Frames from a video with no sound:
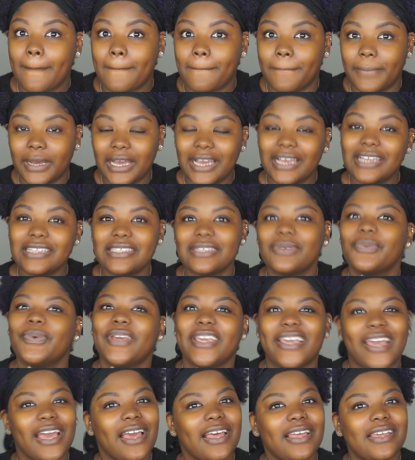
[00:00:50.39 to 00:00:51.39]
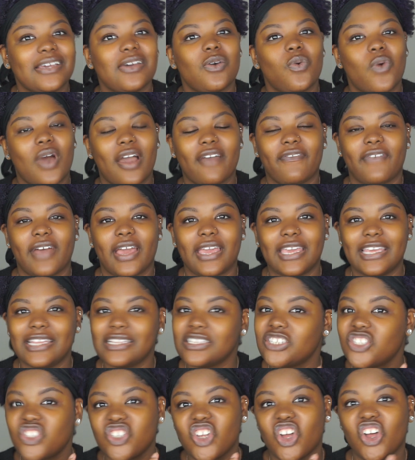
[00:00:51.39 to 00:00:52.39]
but we got Wi-Fi
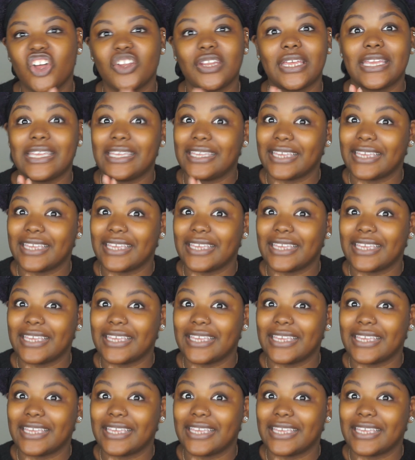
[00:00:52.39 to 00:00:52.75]
installed